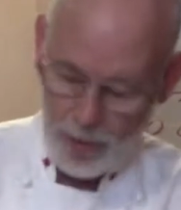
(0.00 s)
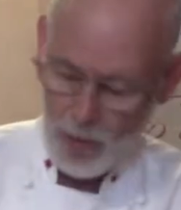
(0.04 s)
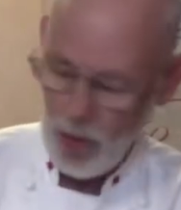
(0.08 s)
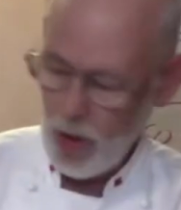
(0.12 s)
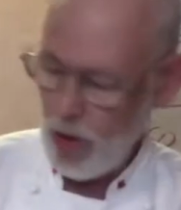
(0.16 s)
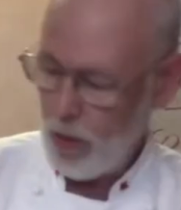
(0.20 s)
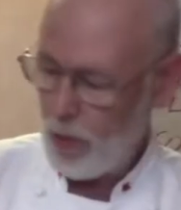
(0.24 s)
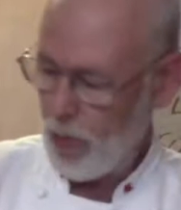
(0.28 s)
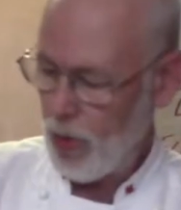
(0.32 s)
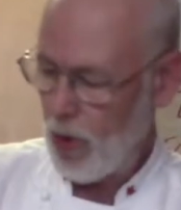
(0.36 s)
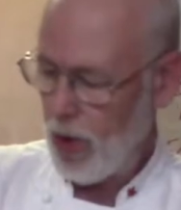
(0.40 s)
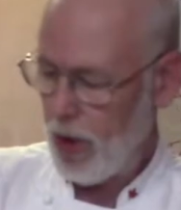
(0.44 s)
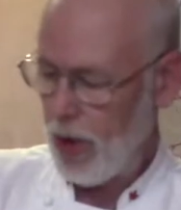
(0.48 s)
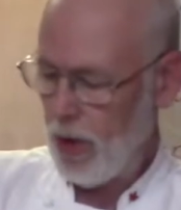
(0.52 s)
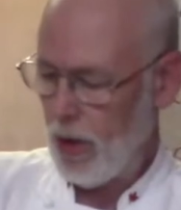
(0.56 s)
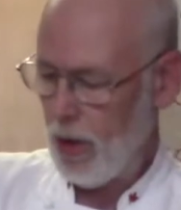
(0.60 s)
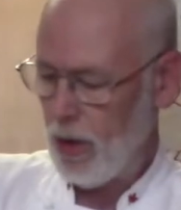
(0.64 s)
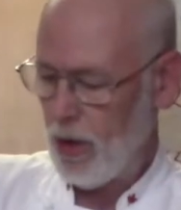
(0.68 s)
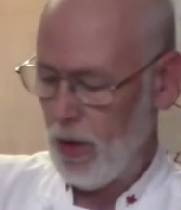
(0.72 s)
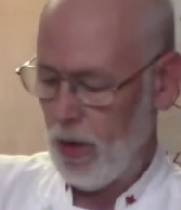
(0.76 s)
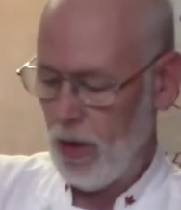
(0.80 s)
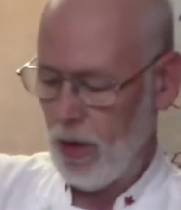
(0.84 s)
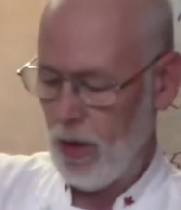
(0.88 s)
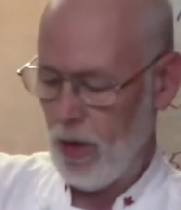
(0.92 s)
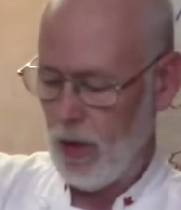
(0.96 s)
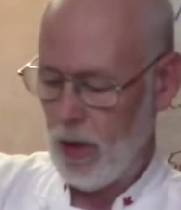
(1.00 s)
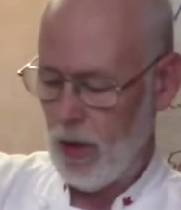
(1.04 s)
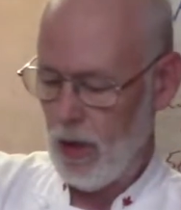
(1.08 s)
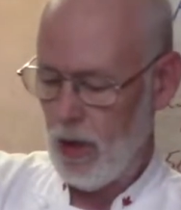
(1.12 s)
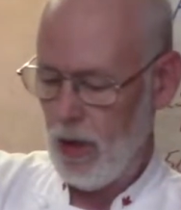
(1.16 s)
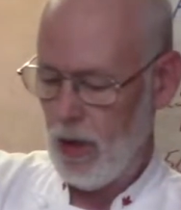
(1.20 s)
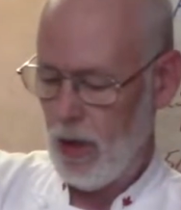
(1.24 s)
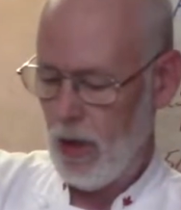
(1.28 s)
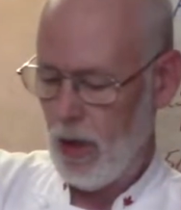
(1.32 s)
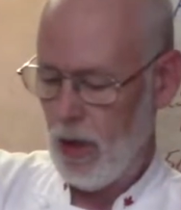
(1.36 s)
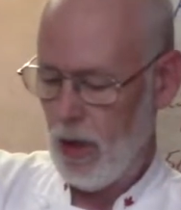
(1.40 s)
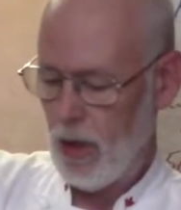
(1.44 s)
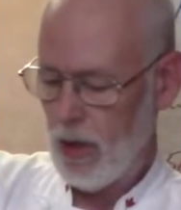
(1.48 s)
going to put
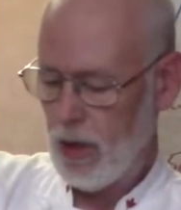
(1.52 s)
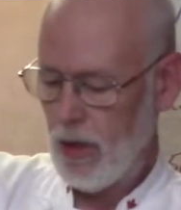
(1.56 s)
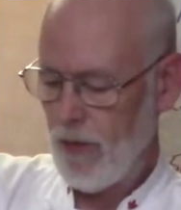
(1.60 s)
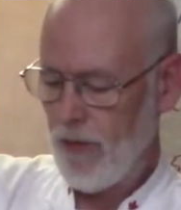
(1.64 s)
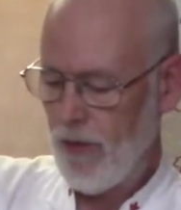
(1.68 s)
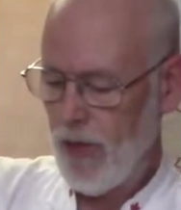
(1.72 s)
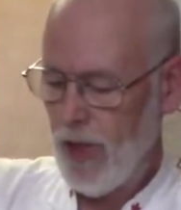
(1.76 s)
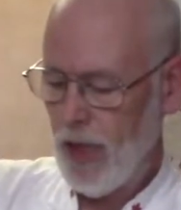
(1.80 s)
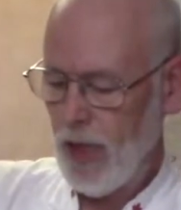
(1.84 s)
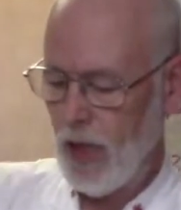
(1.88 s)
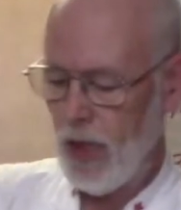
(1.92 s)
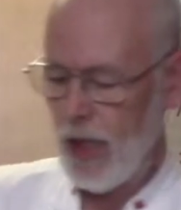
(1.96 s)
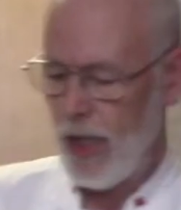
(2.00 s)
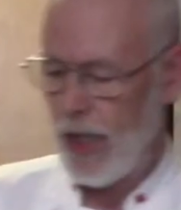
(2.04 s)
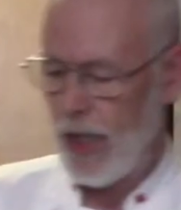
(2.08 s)
some vanilla